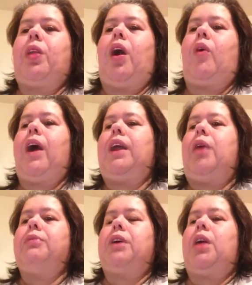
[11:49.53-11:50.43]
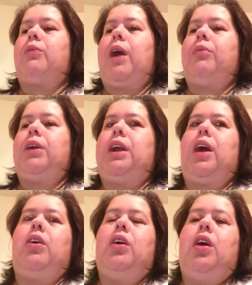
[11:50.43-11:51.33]
Alright, I'm done. I'm rambling
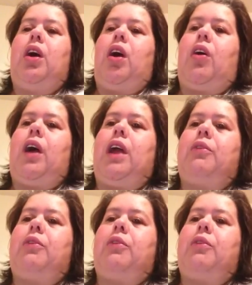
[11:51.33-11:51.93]
now. Alright,